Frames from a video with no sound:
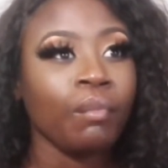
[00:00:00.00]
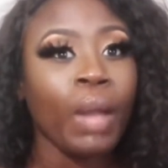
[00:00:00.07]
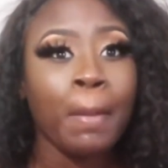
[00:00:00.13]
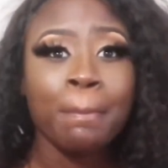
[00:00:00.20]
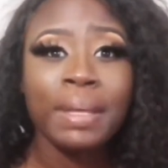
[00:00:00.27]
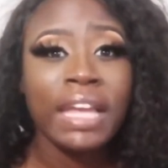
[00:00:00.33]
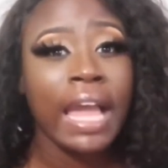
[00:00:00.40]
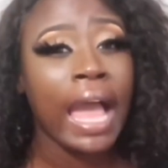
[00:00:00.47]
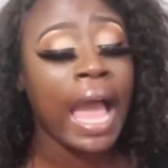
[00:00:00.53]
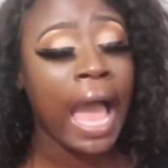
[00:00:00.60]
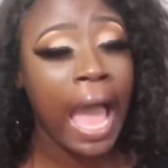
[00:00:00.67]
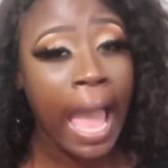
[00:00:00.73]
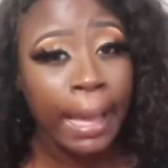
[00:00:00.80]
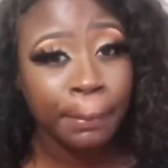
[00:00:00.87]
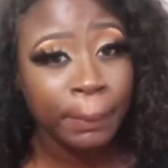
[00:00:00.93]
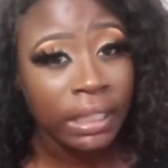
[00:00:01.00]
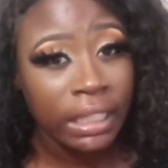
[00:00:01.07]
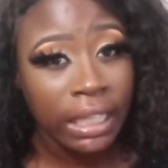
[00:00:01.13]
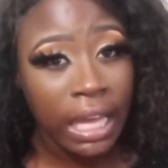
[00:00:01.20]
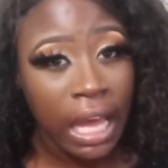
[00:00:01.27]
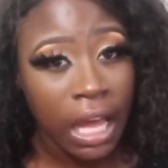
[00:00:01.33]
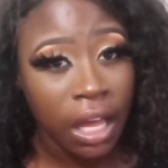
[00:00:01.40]
behind me,
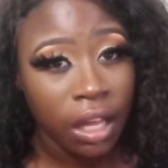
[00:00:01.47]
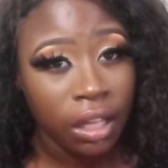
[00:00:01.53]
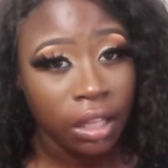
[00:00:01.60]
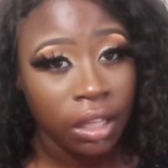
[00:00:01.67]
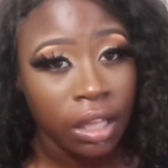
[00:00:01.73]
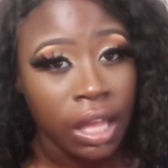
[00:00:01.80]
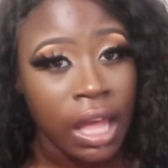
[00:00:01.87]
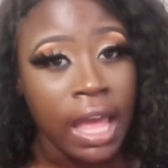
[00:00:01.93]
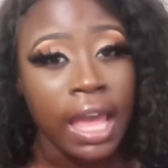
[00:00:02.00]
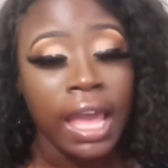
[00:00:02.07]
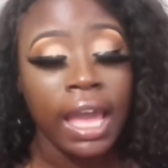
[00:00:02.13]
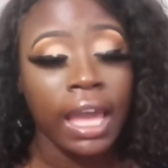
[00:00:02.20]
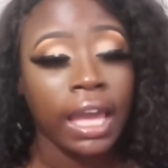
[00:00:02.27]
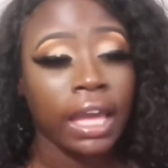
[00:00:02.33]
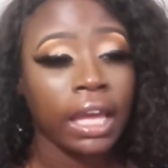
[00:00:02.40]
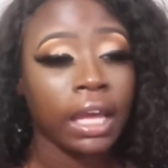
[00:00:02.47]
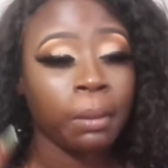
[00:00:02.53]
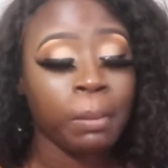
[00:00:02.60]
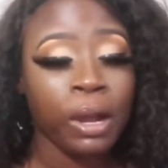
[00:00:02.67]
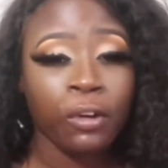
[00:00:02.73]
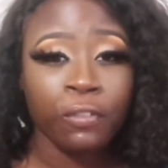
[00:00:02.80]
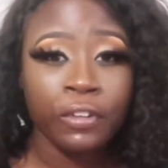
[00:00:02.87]
y'all, and in
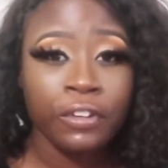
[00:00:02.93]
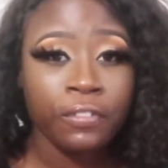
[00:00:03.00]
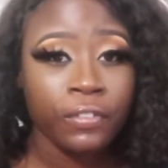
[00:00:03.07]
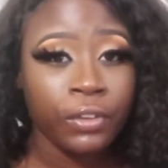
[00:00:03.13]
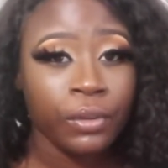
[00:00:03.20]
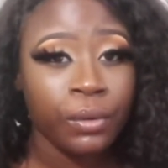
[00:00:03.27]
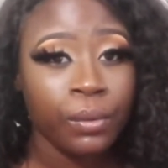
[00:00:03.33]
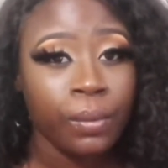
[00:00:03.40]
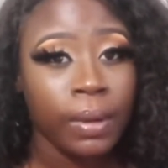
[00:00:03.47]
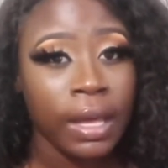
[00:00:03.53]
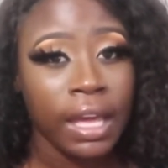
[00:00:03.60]
my review,